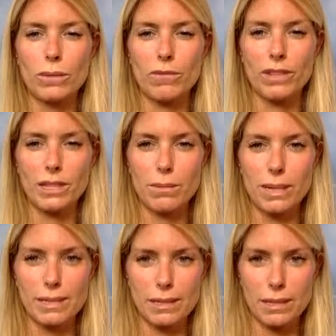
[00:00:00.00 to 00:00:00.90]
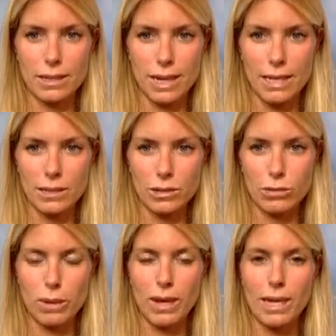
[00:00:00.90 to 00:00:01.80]
You can visibly see the
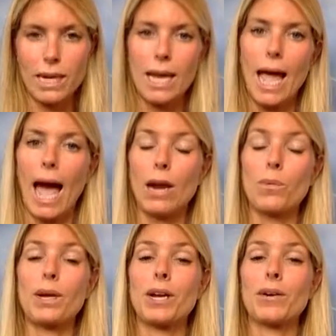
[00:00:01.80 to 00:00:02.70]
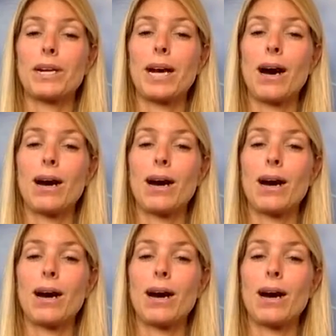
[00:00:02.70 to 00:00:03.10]
nasal spine, and we are in